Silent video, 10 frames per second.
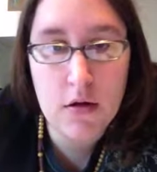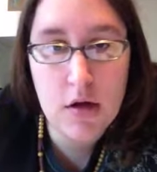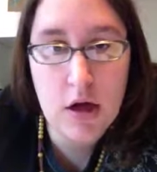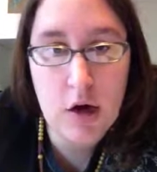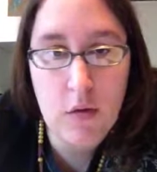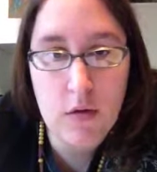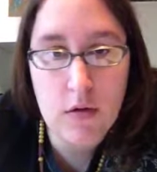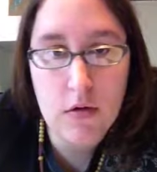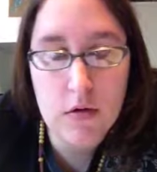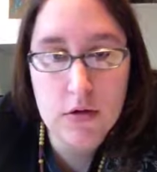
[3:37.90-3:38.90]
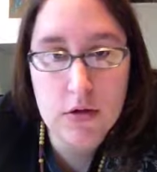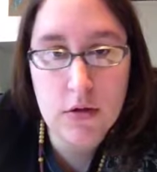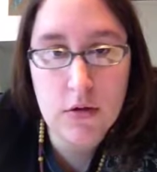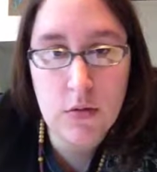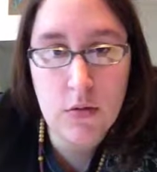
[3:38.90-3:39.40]
you know,
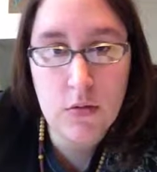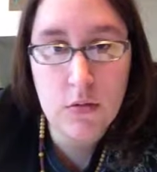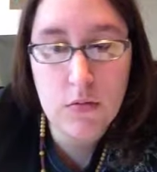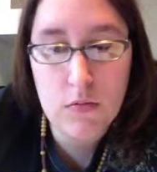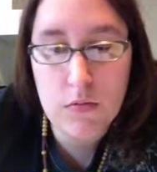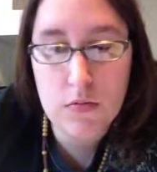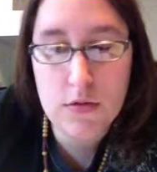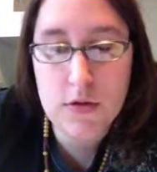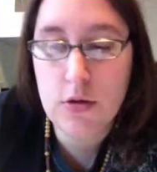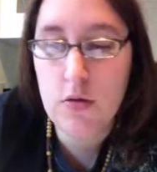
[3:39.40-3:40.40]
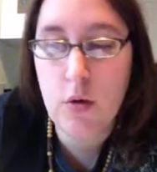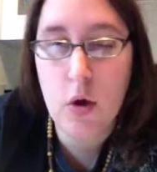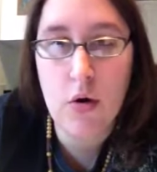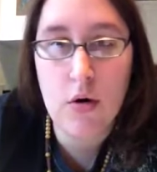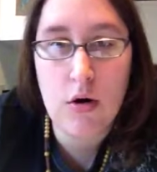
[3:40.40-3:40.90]
to to
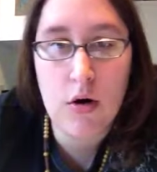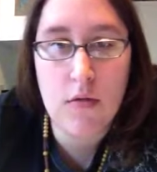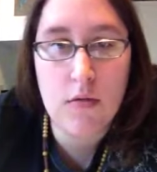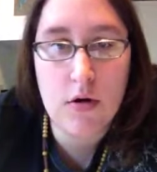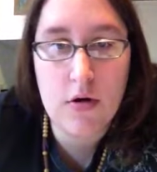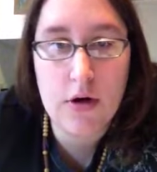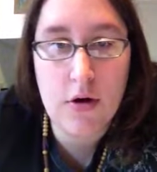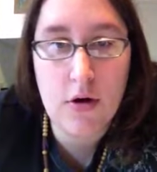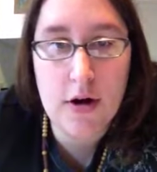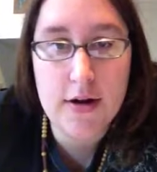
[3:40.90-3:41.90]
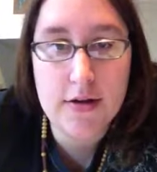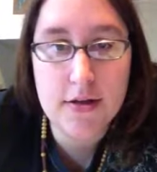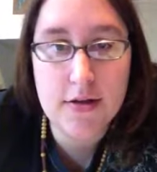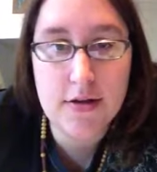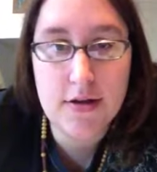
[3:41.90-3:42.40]
hurt our to hurt
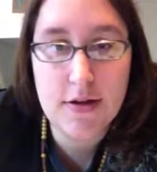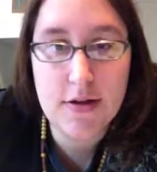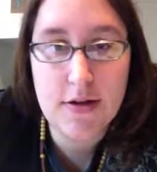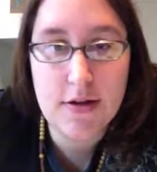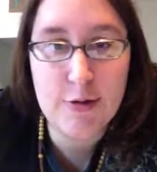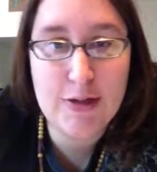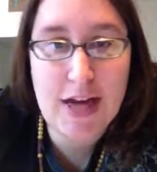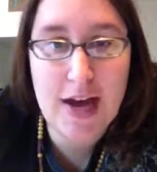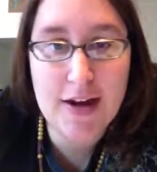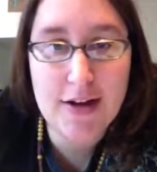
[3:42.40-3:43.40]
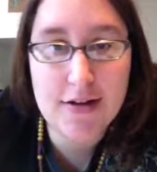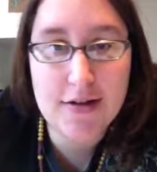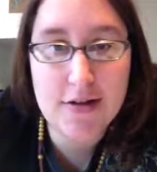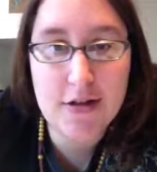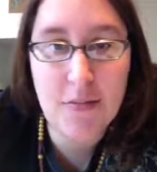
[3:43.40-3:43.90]
us, to attack
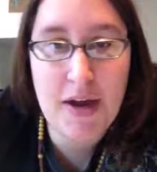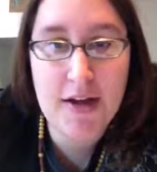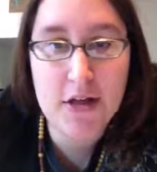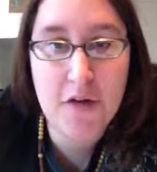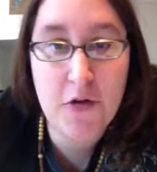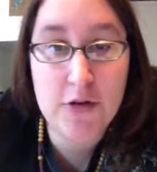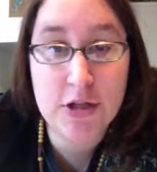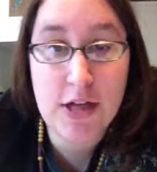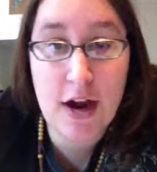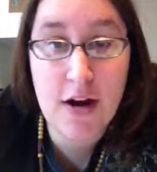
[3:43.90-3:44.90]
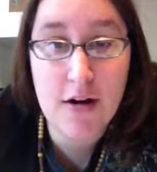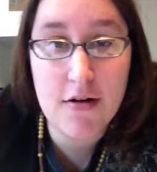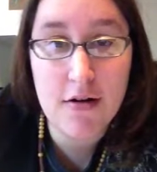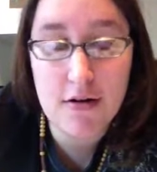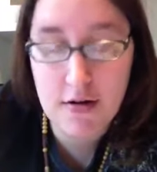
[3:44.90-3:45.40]
us, to make us feel
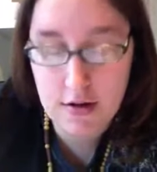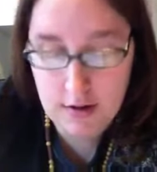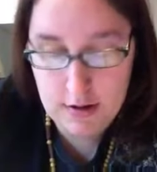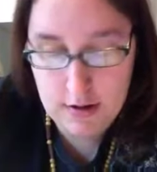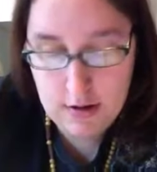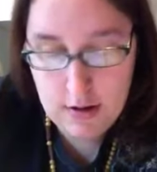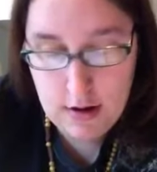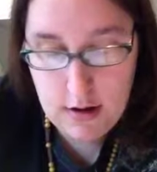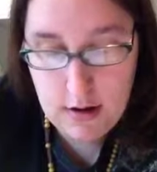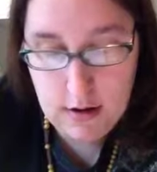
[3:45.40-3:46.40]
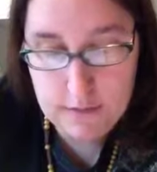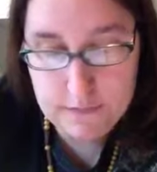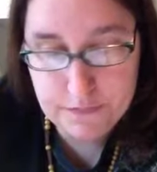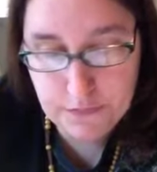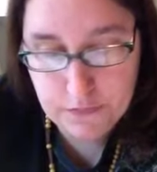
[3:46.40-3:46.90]
scared.
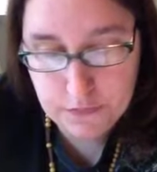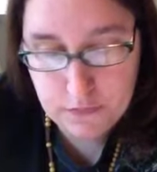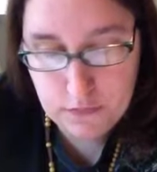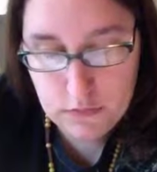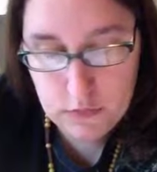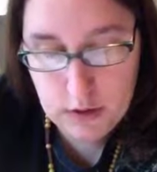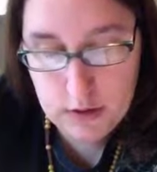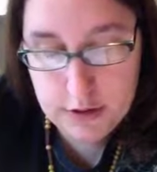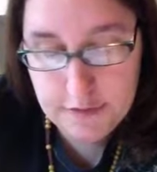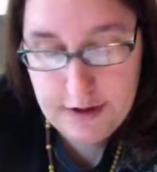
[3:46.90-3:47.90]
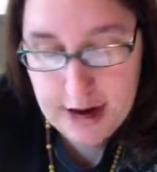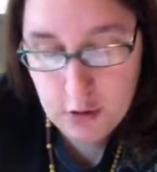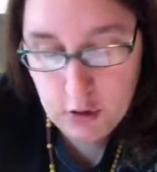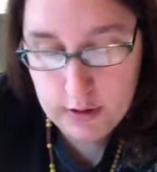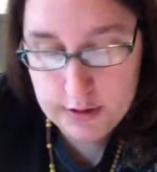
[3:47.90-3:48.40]
Um,
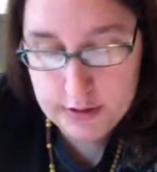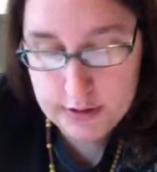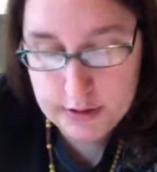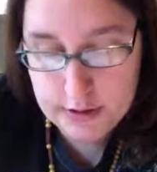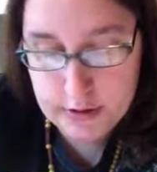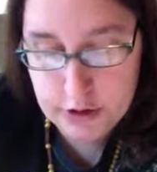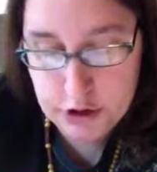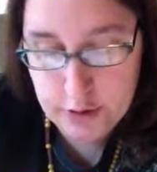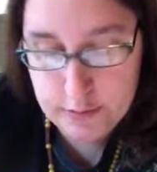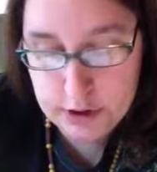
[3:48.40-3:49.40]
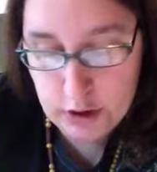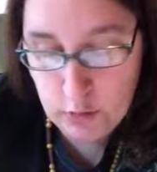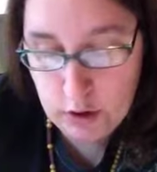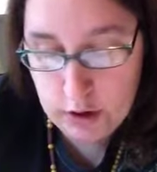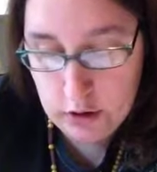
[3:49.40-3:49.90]
devour is to consume
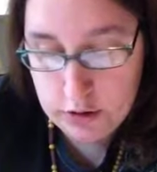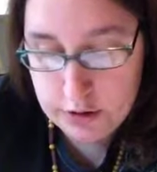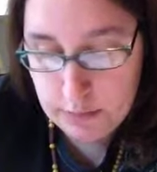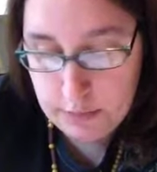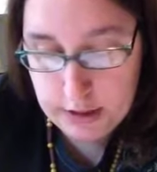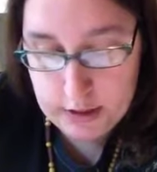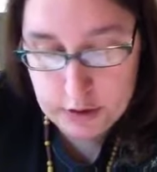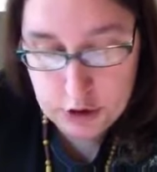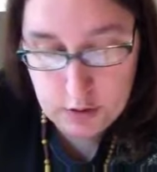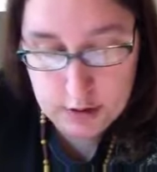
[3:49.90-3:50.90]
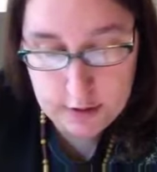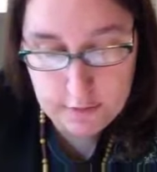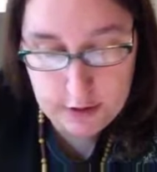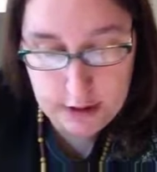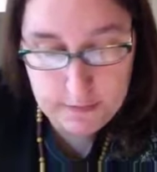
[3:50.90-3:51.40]
someone or something
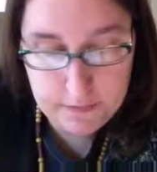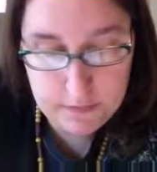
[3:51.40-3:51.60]
destructively.